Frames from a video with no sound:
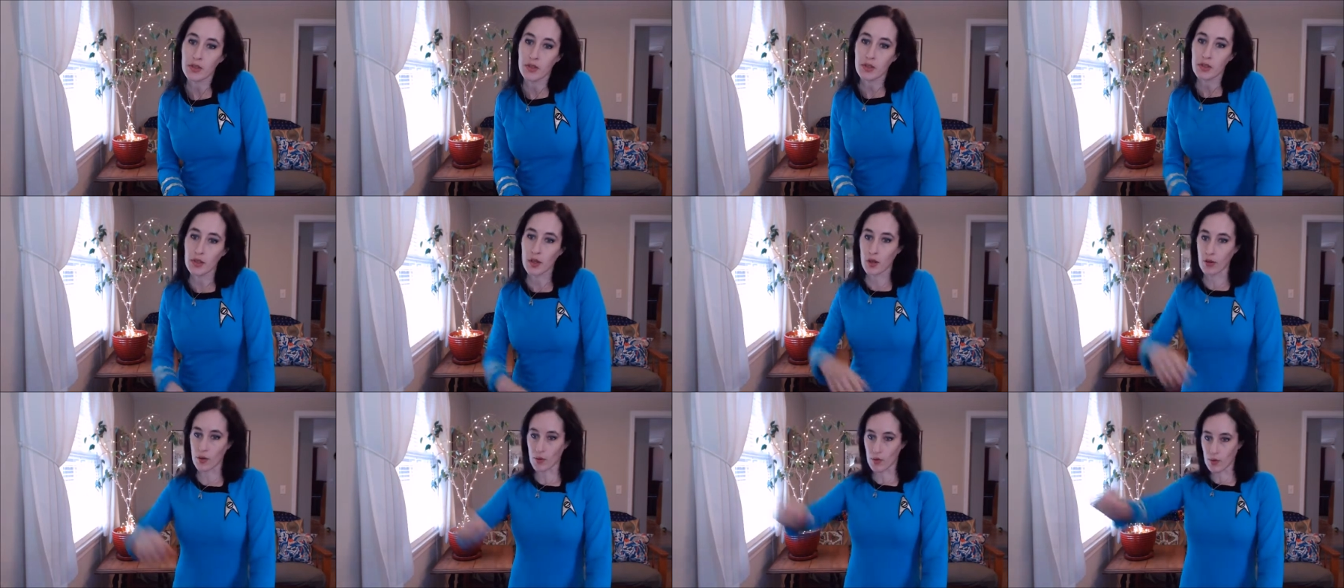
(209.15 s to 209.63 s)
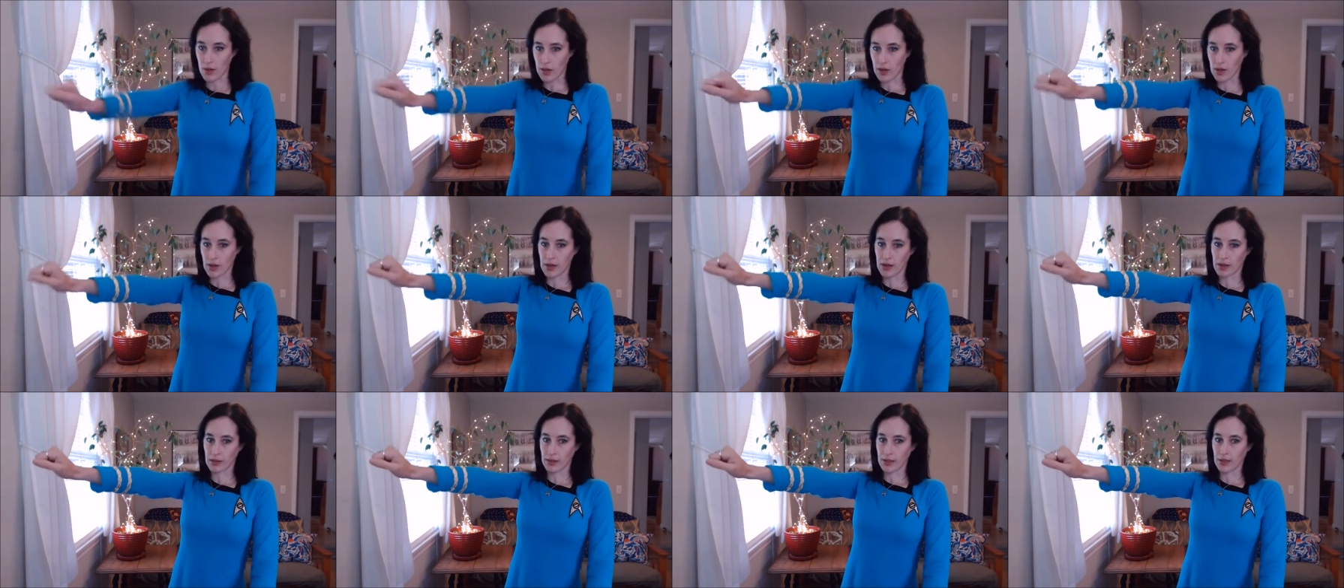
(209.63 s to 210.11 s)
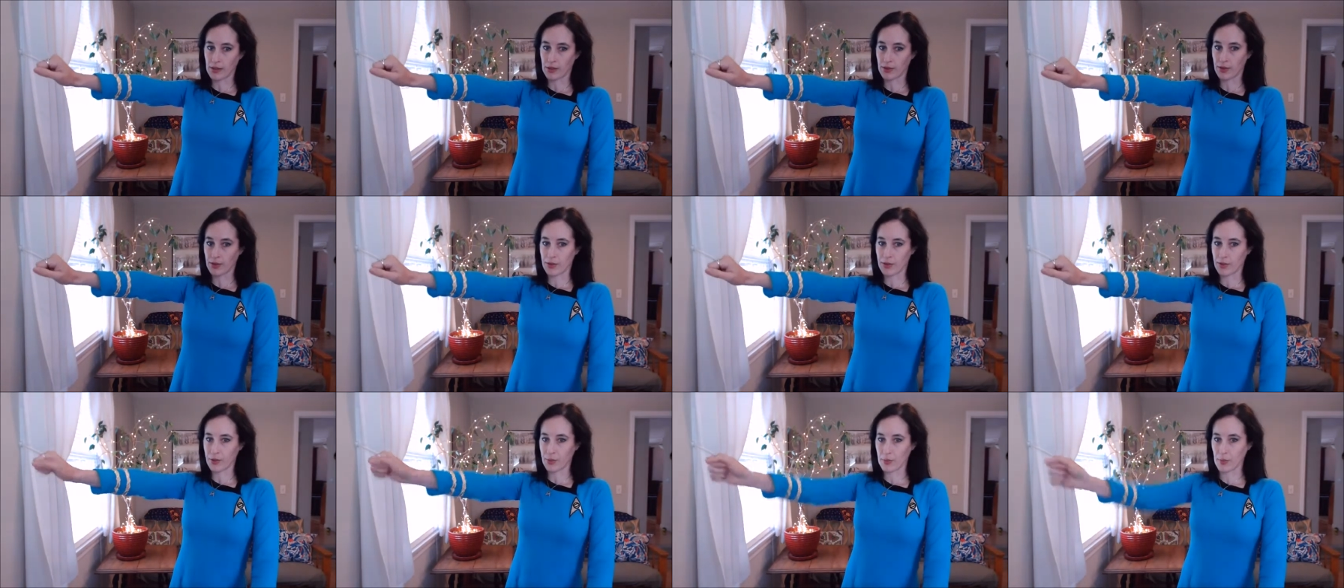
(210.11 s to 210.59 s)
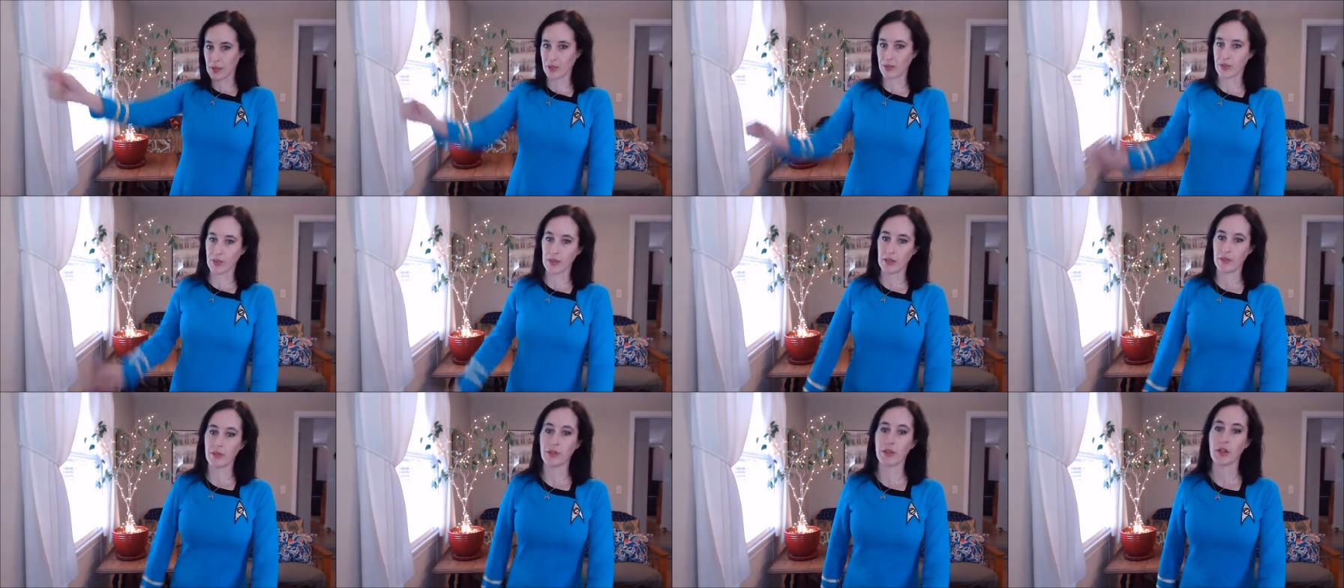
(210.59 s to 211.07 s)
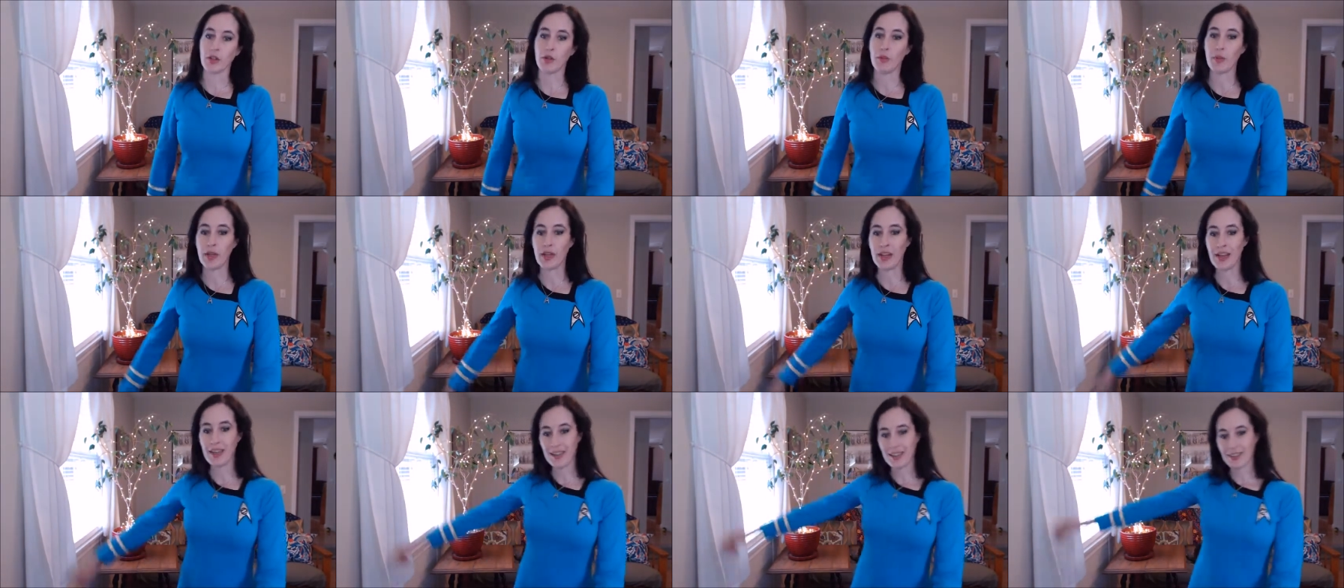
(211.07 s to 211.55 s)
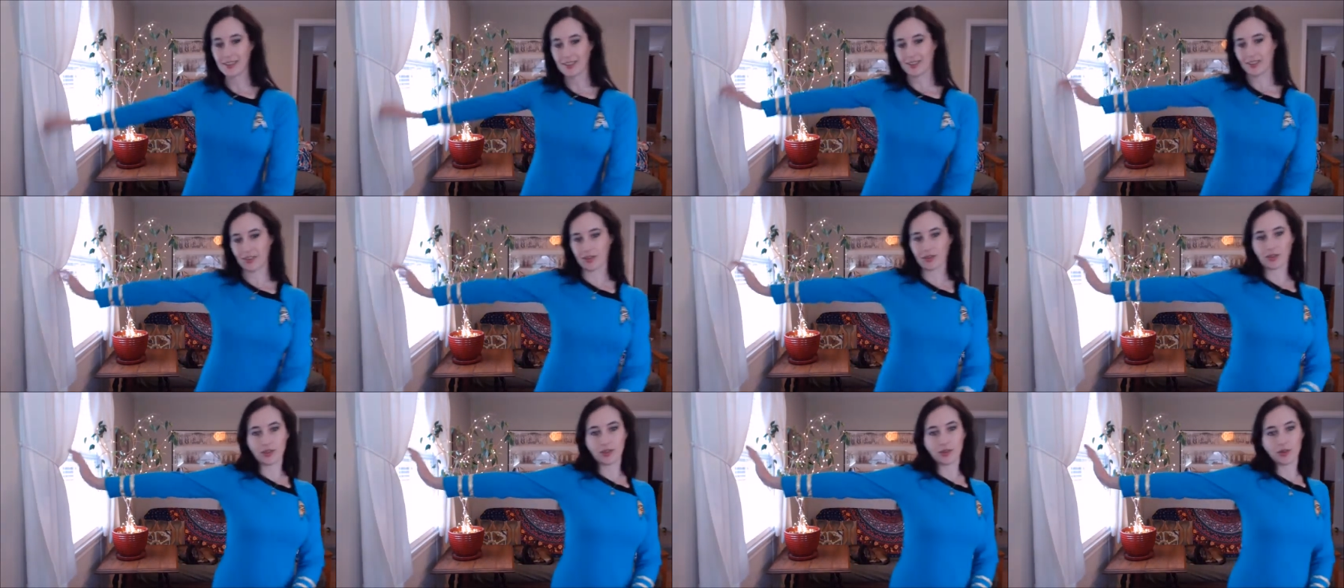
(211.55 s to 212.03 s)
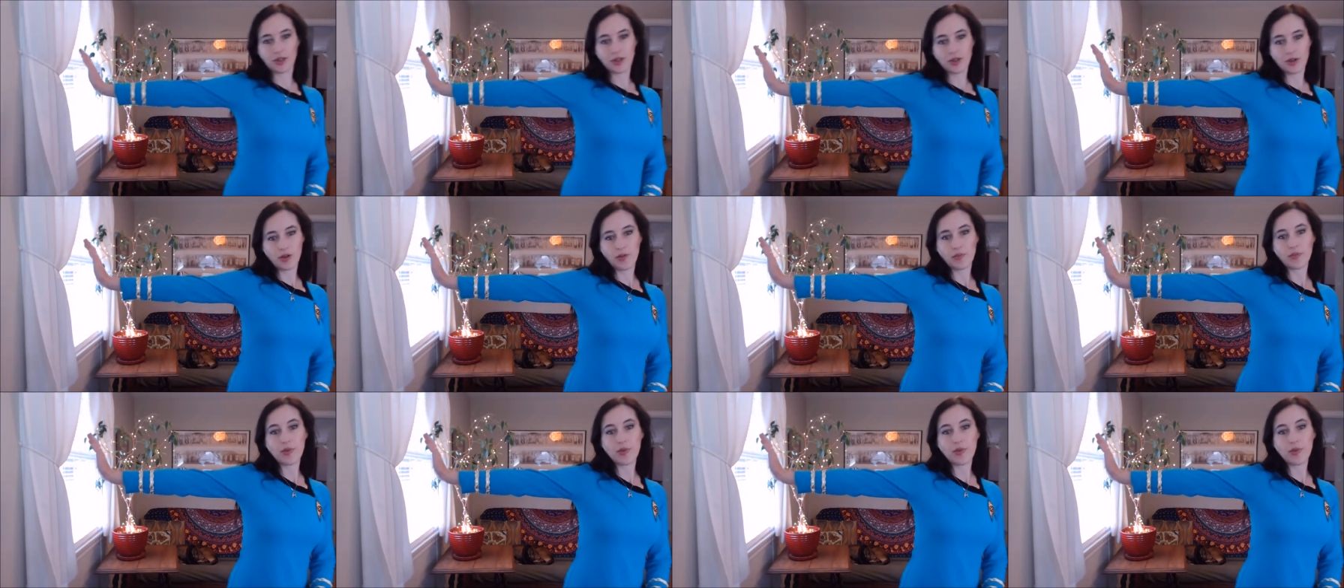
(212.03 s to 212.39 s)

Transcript: so I lengthened my sleeves a little bit, and it's still short,